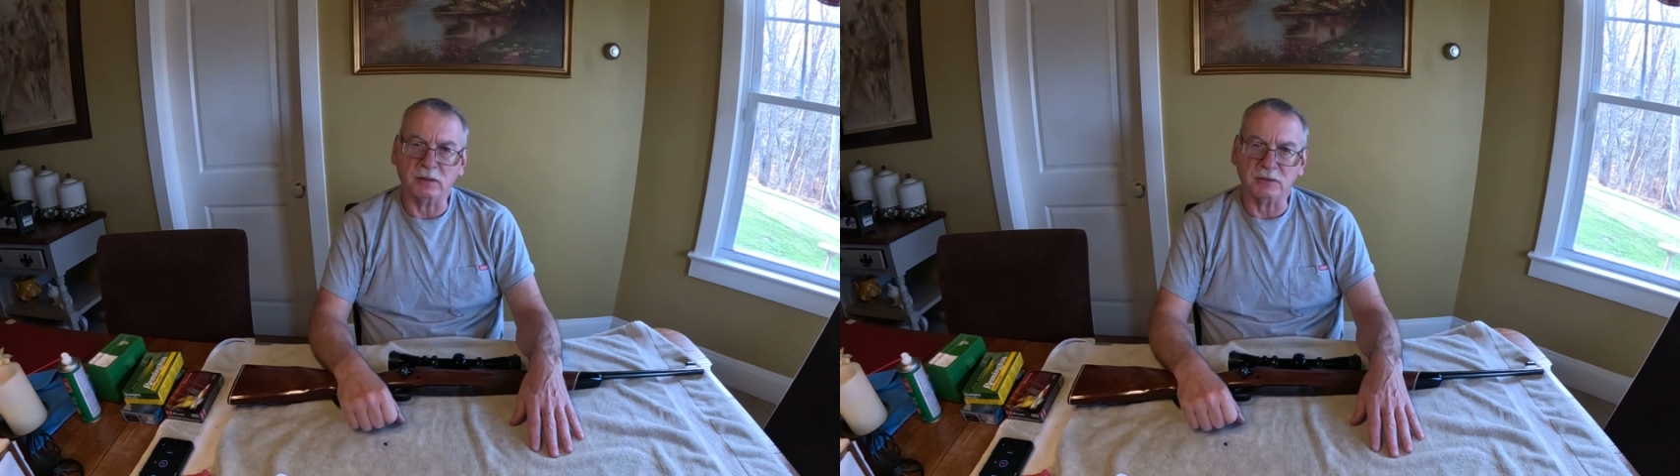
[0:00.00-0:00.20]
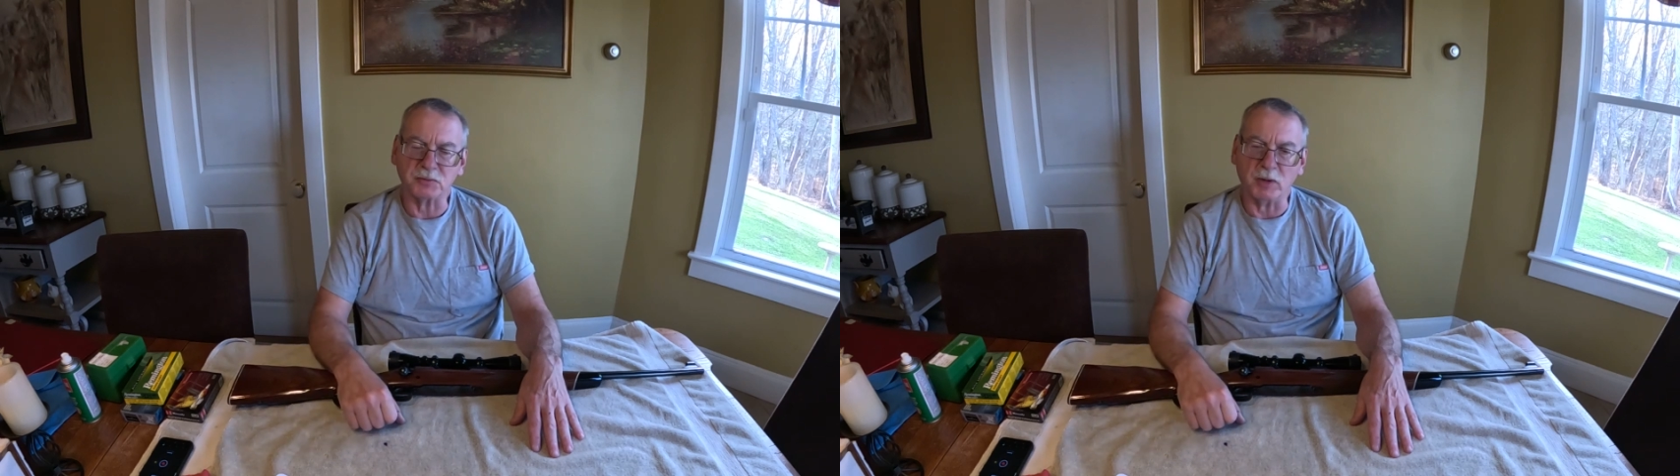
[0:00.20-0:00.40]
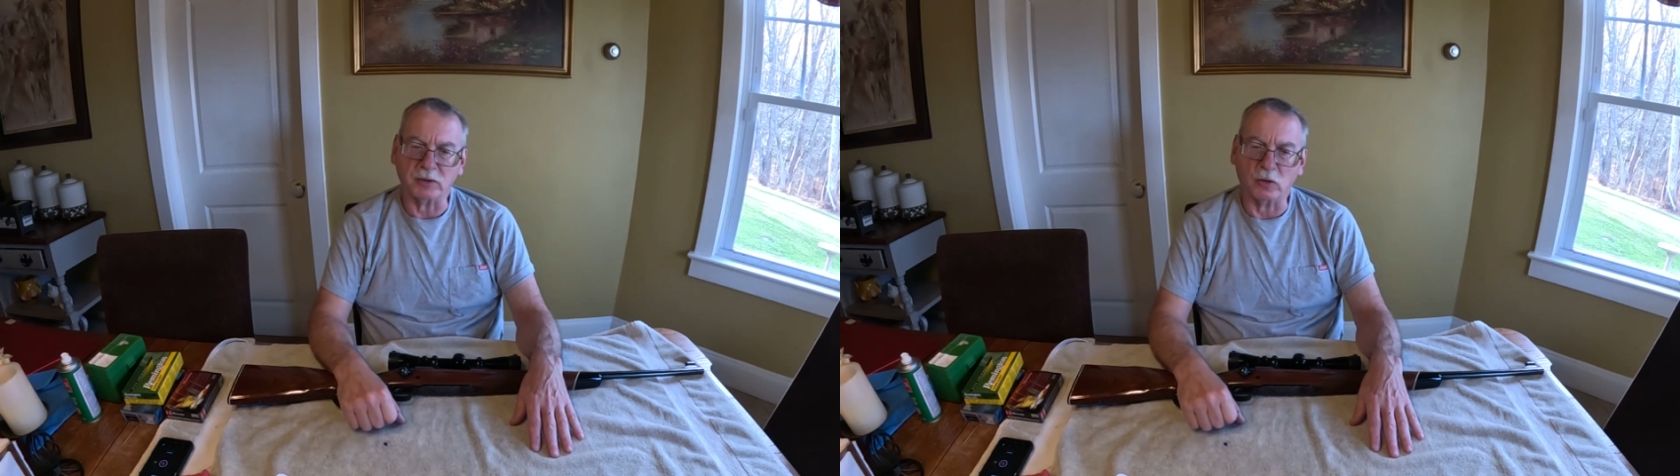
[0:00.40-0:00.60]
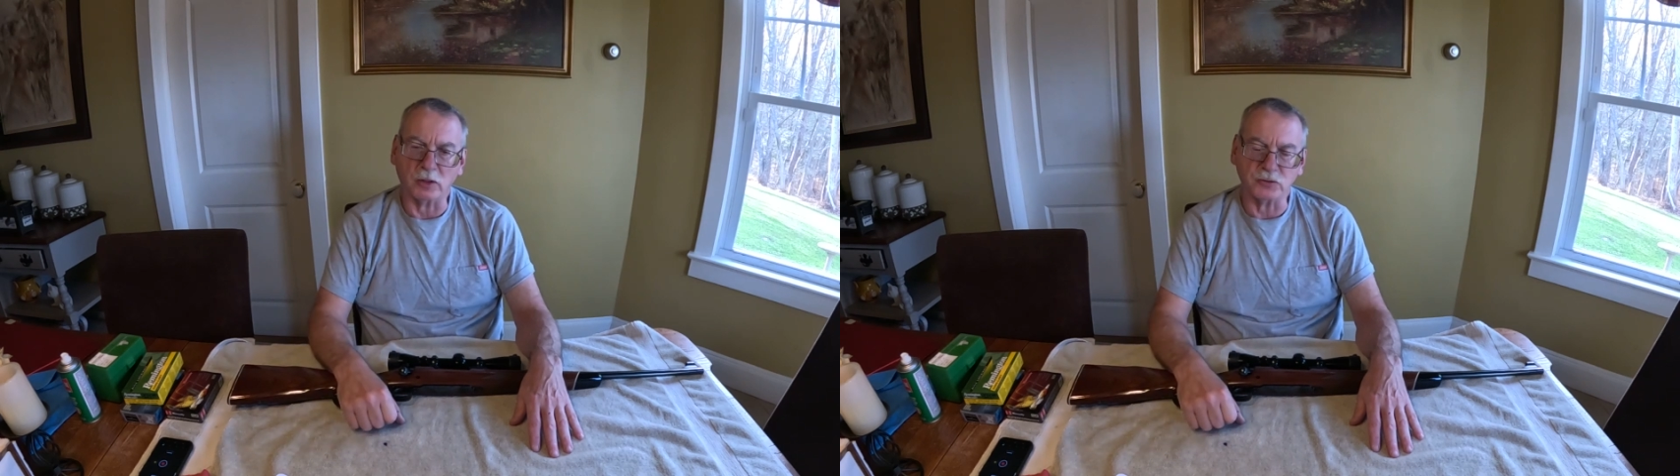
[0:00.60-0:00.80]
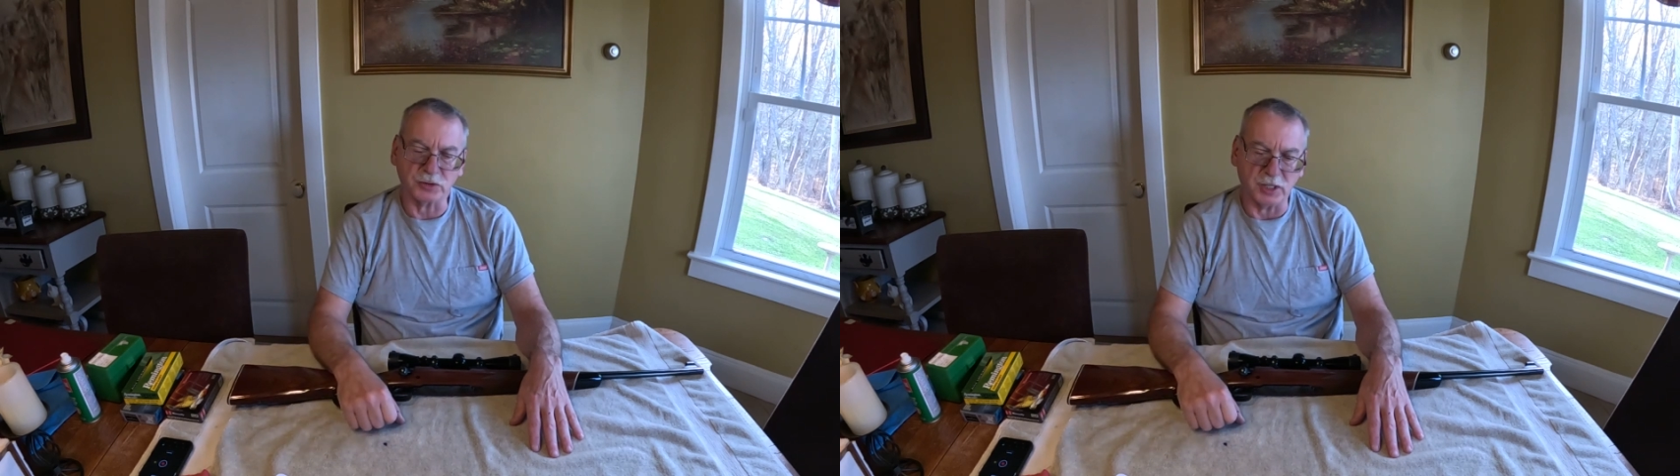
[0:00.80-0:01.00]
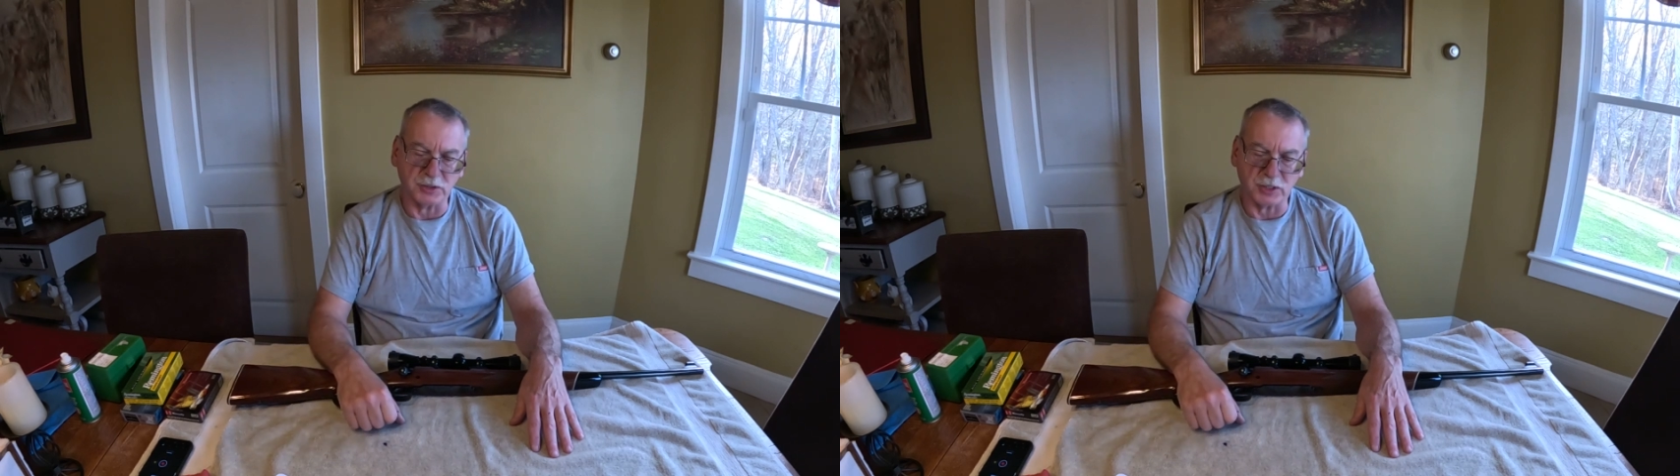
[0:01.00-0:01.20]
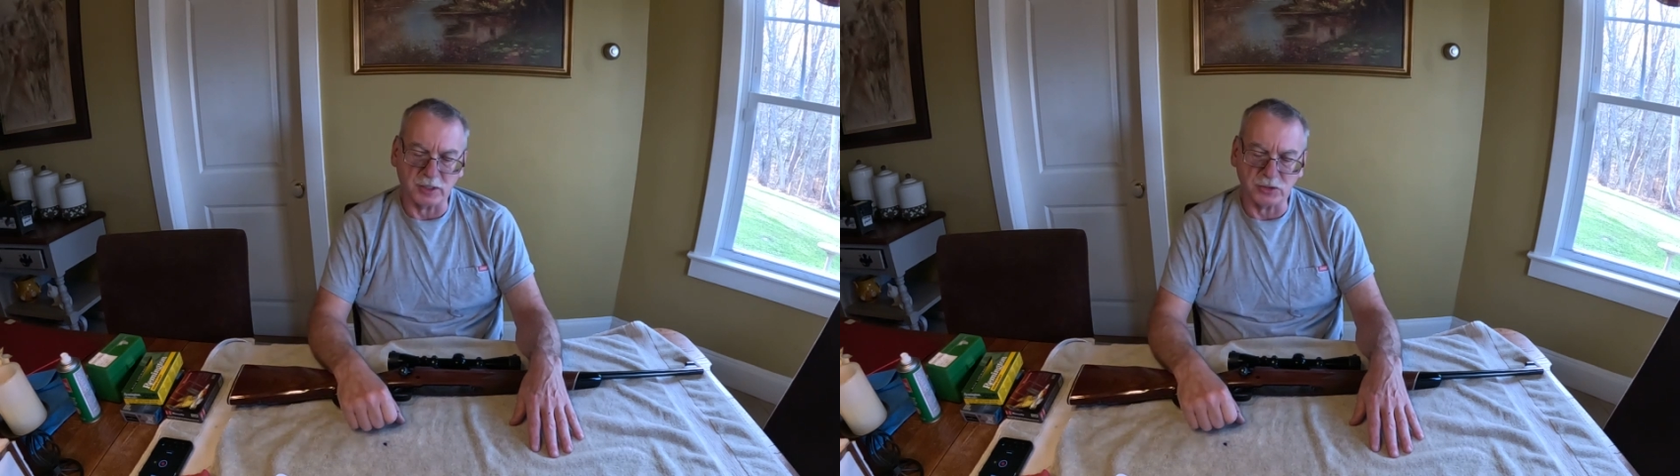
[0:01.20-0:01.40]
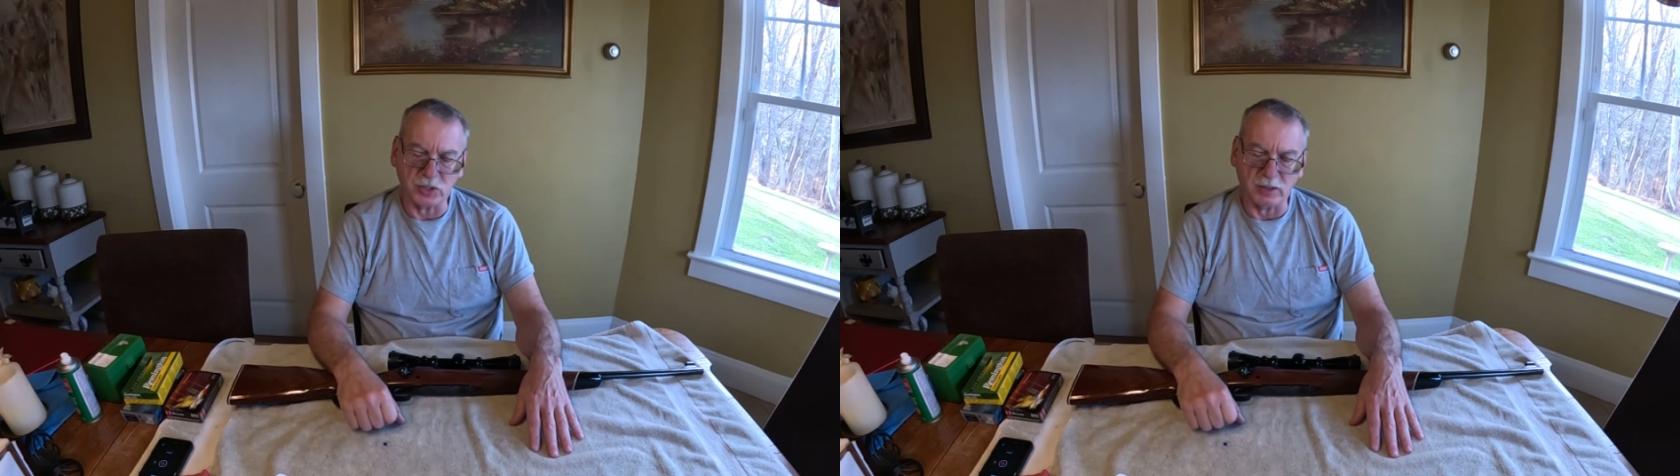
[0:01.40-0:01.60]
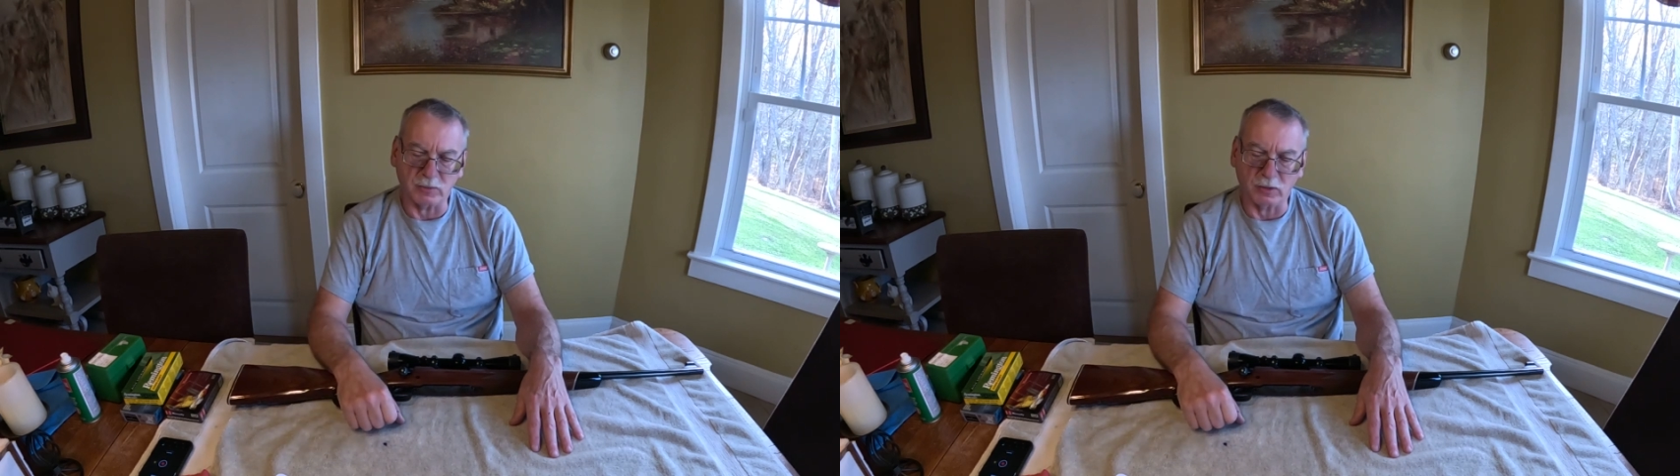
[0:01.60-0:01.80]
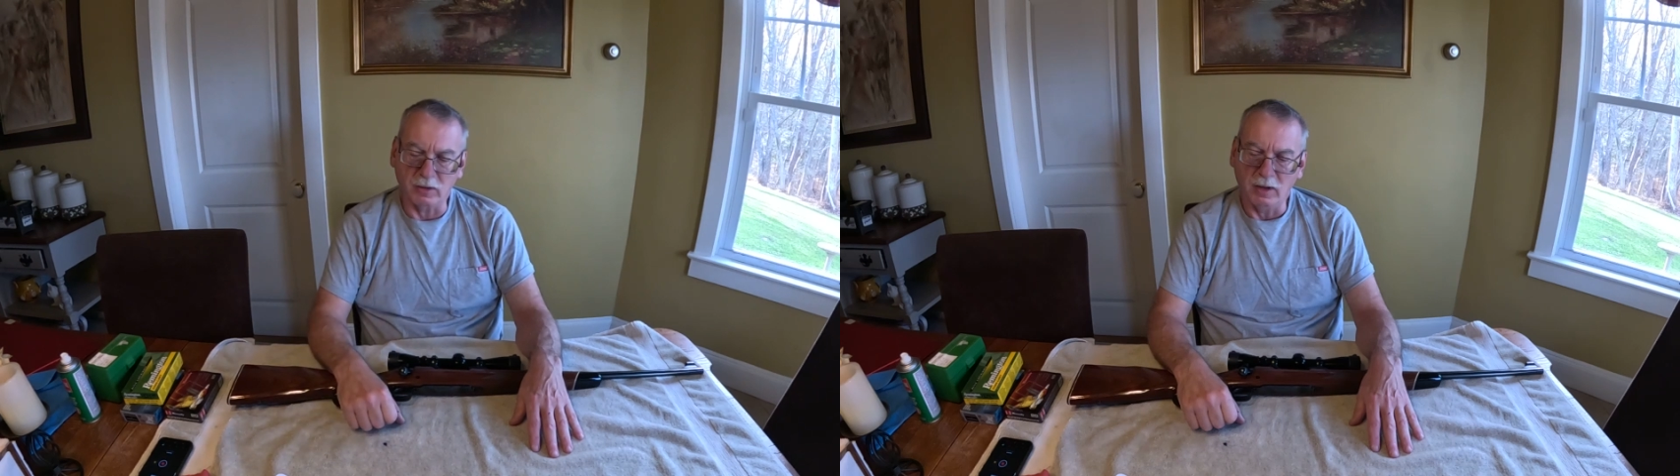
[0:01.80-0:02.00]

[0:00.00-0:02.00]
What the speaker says: spent cartridge case out of the chamber.